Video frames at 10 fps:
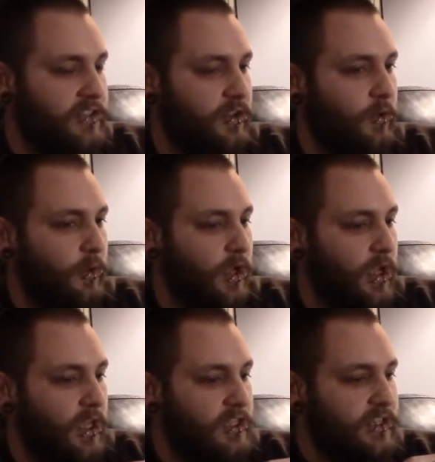So
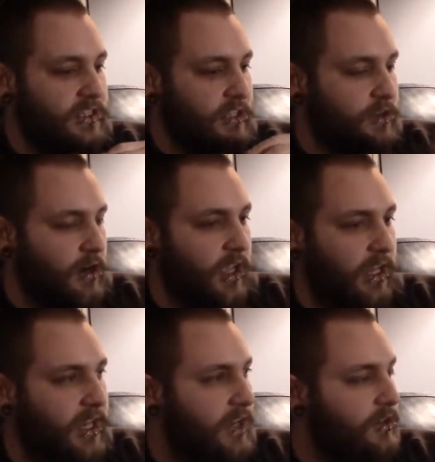since I started
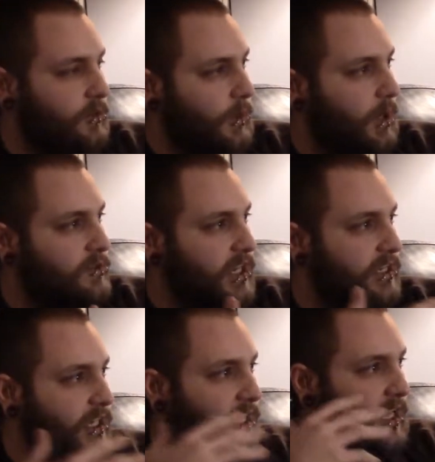getting tattooed when I was
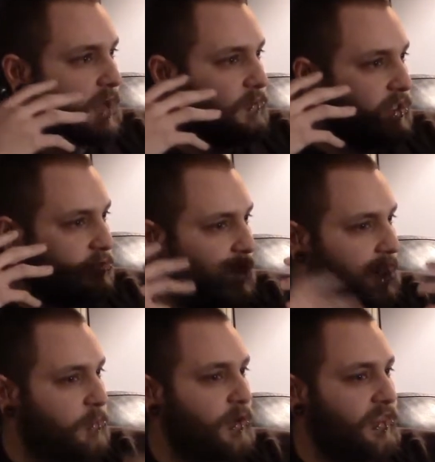18, I've been trying
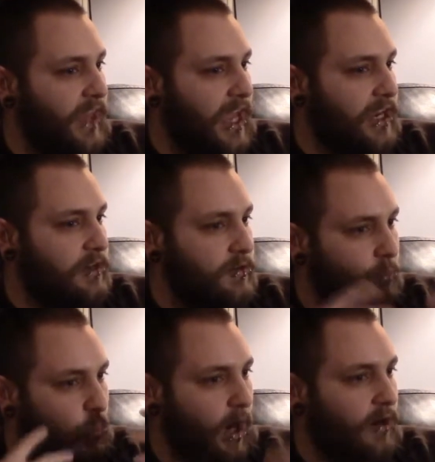to put that
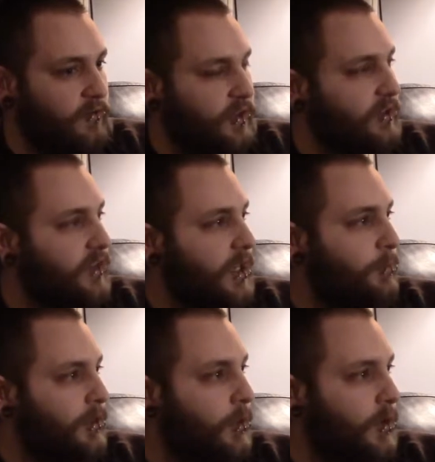where it feels like it
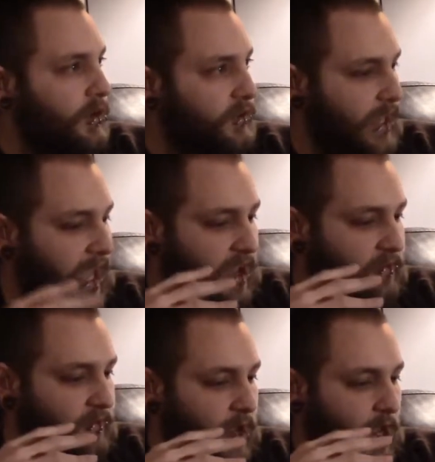belongs. Like I
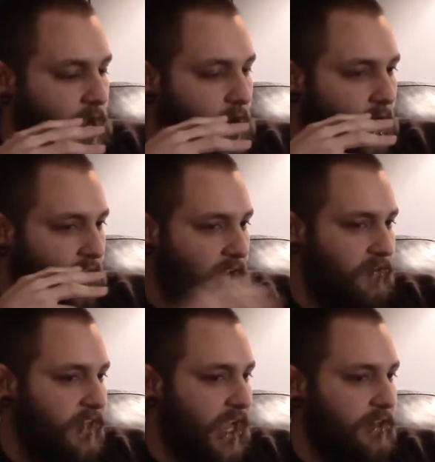have a lot
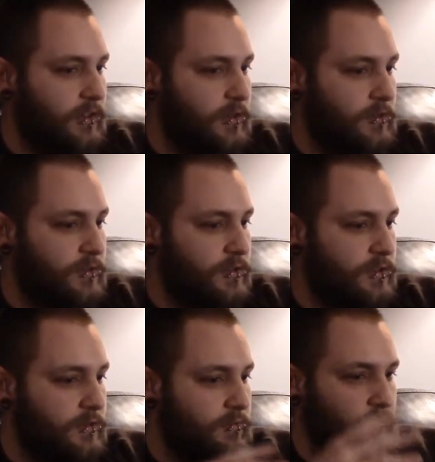of
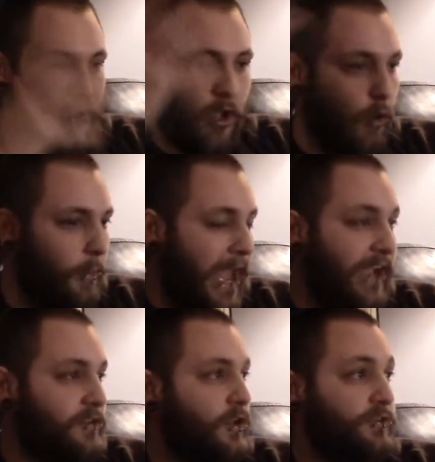tattoos. My whole back
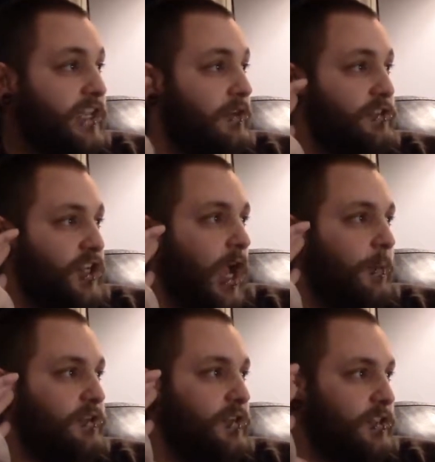is all sacred
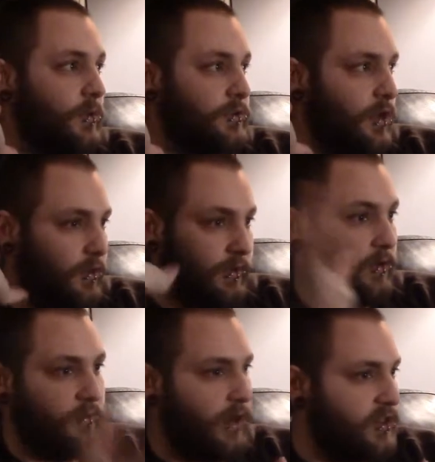geometry, so it's all,
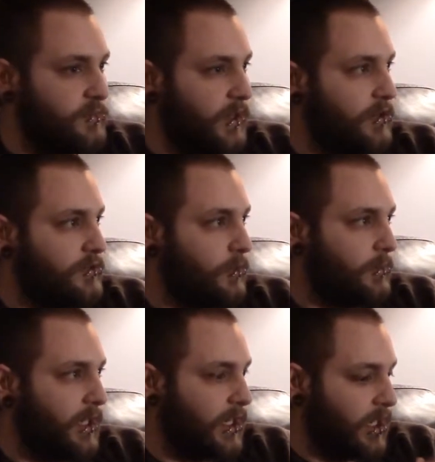very spiritual
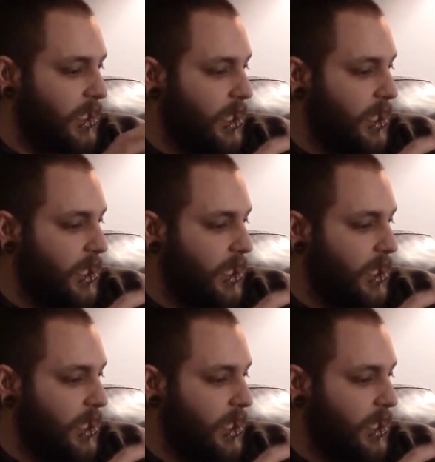meaning.